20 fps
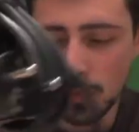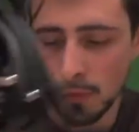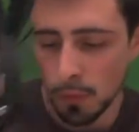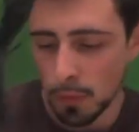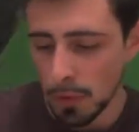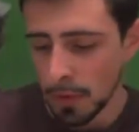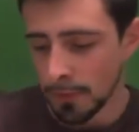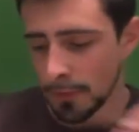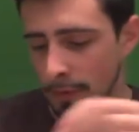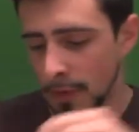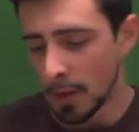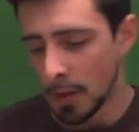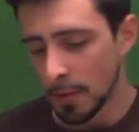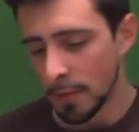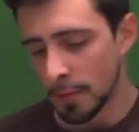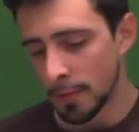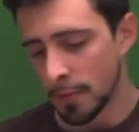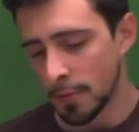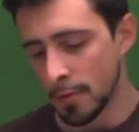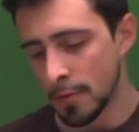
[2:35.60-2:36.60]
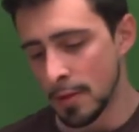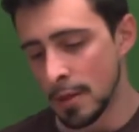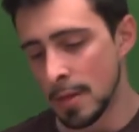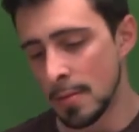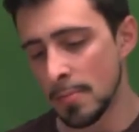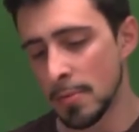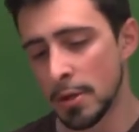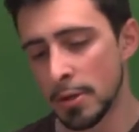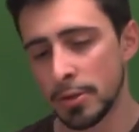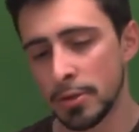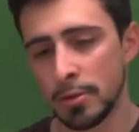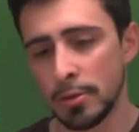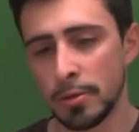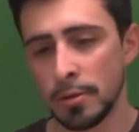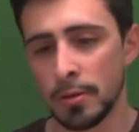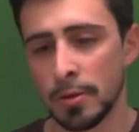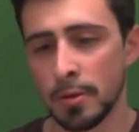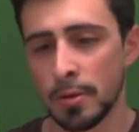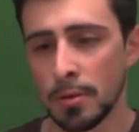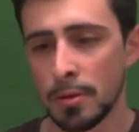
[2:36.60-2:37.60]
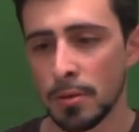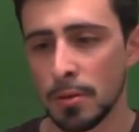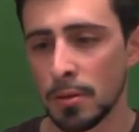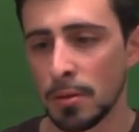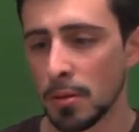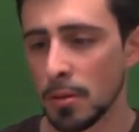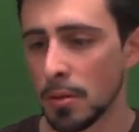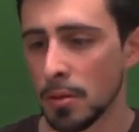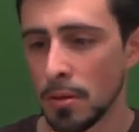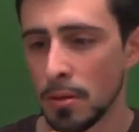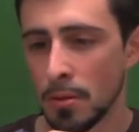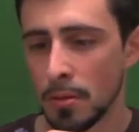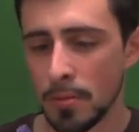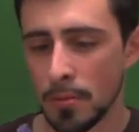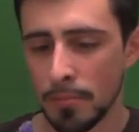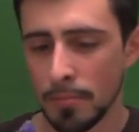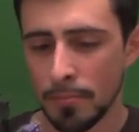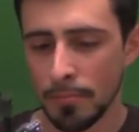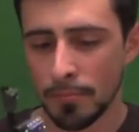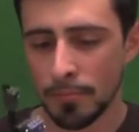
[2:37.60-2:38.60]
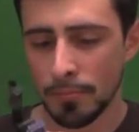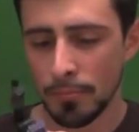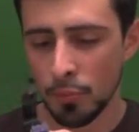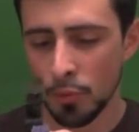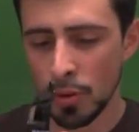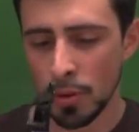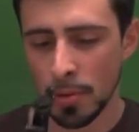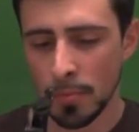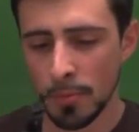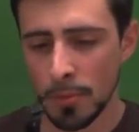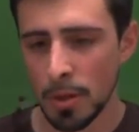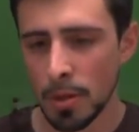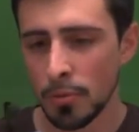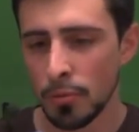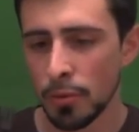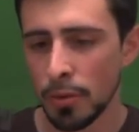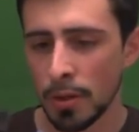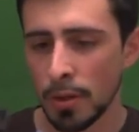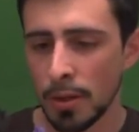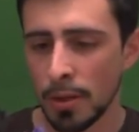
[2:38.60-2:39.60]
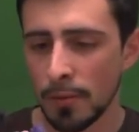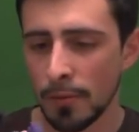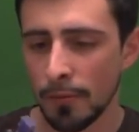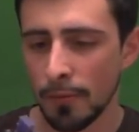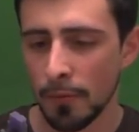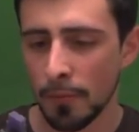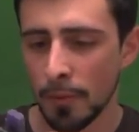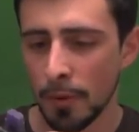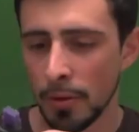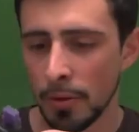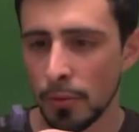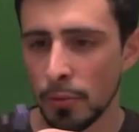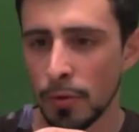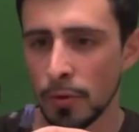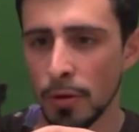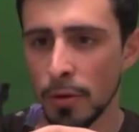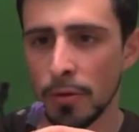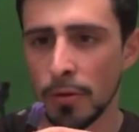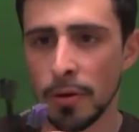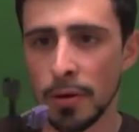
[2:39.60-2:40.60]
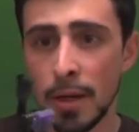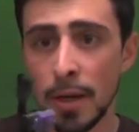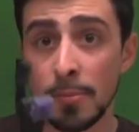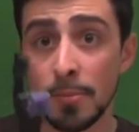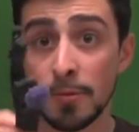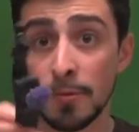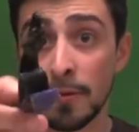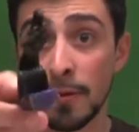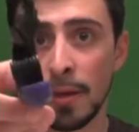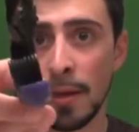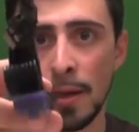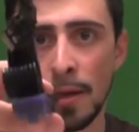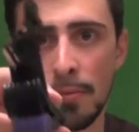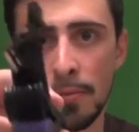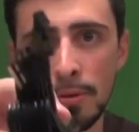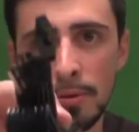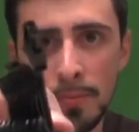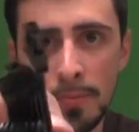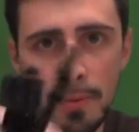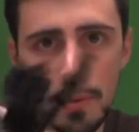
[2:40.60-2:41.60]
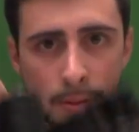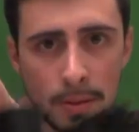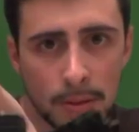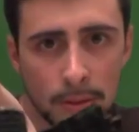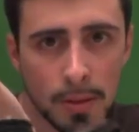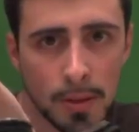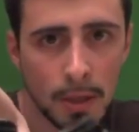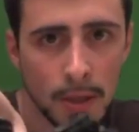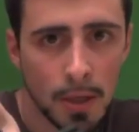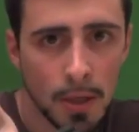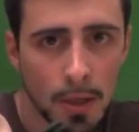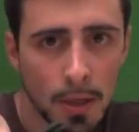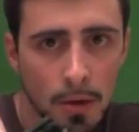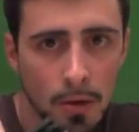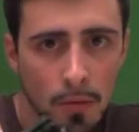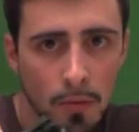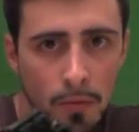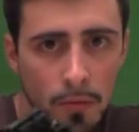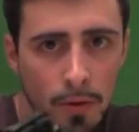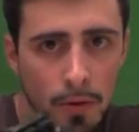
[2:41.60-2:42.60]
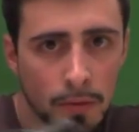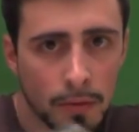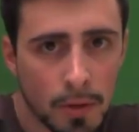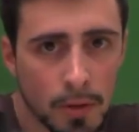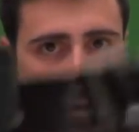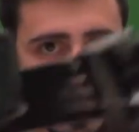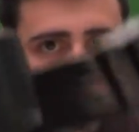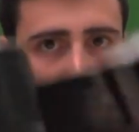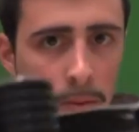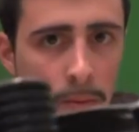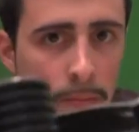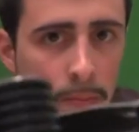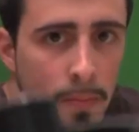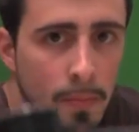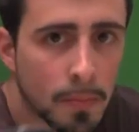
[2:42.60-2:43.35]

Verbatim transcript: We've got the modular, um, well I'm not really familiar with all the names of the cables, but we've got this one.